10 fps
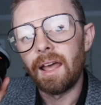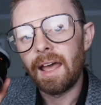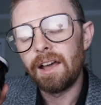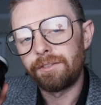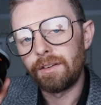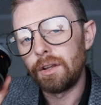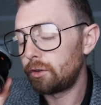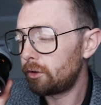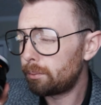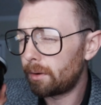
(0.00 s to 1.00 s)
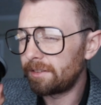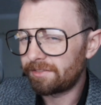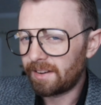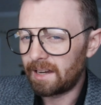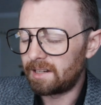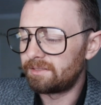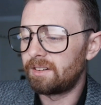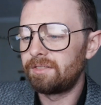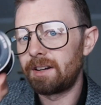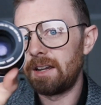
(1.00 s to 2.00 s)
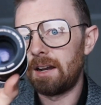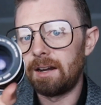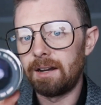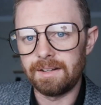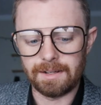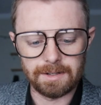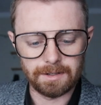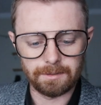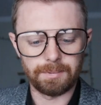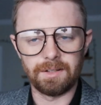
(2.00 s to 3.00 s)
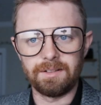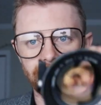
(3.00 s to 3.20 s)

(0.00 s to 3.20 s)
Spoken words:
f2.5, very odd, I know, but